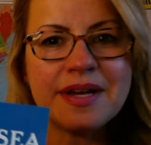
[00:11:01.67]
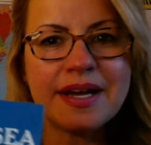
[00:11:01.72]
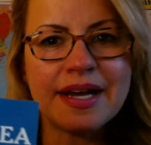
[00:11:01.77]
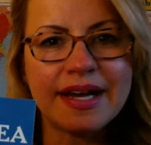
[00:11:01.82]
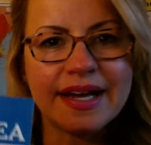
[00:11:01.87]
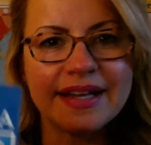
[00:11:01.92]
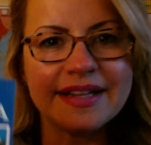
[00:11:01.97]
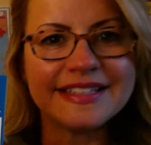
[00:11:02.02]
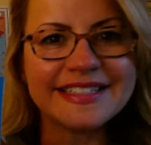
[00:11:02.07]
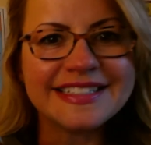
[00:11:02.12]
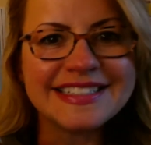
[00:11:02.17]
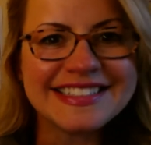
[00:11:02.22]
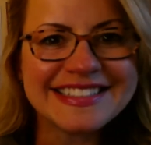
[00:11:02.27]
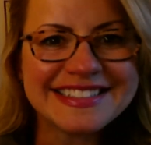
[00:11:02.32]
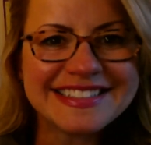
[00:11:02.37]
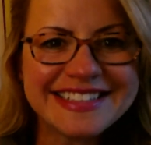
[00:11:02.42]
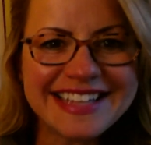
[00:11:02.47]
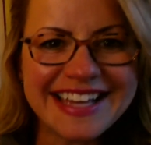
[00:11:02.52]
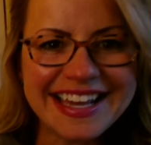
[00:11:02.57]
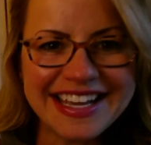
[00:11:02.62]
island
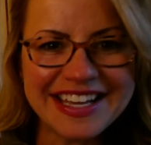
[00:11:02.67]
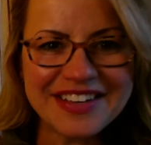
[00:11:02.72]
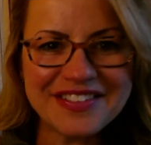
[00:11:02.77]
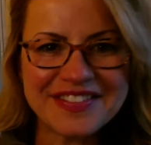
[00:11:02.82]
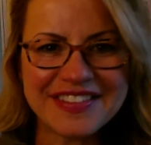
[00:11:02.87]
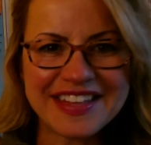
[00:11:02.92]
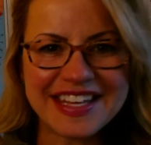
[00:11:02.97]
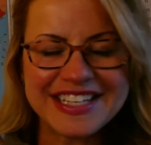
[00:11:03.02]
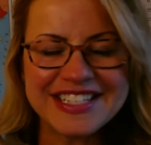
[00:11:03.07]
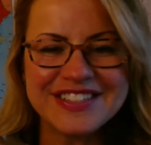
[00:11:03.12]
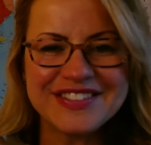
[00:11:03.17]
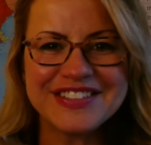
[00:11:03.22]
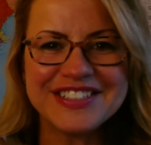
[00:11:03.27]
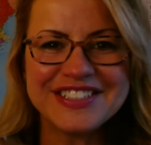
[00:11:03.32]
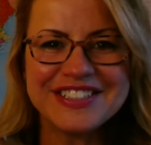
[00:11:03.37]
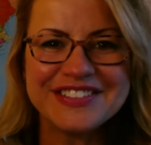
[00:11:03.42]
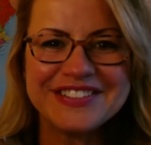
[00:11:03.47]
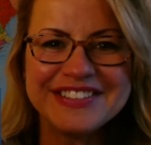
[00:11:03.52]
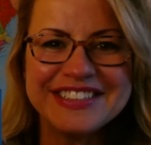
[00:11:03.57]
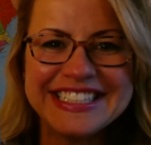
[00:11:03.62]
life. Thanks for
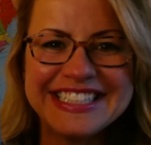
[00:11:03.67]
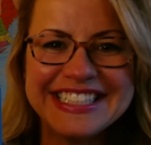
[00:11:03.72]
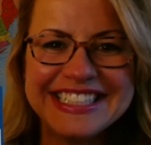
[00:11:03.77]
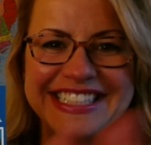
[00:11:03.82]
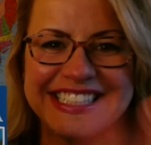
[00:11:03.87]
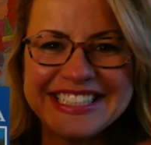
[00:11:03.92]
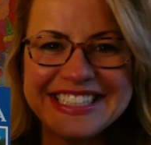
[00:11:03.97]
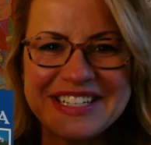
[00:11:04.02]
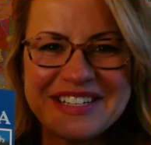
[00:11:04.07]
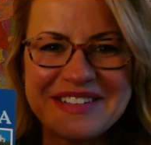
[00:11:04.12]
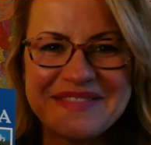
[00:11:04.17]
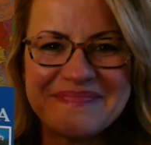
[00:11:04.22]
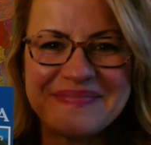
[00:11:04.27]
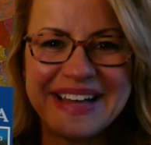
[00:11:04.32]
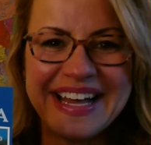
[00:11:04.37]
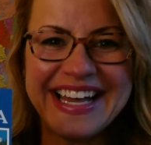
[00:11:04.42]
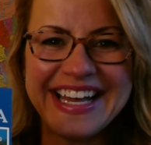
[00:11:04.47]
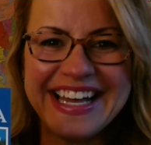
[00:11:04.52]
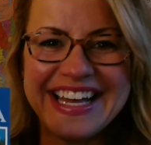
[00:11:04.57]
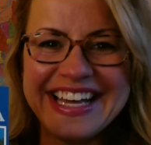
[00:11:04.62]
joining.
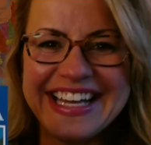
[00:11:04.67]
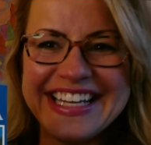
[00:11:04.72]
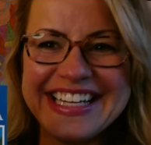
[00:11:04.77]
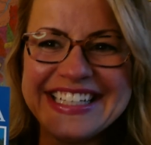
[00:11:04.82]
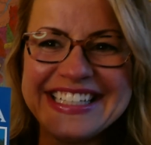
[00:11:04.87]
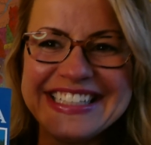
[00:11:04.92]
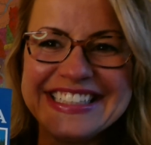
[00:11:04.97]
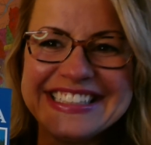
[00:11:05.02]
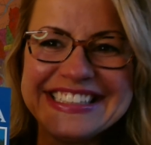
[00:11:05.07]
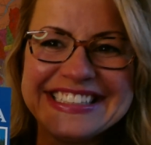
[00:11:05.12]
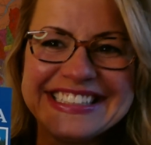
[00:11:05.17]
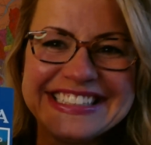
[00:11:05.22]
Bye.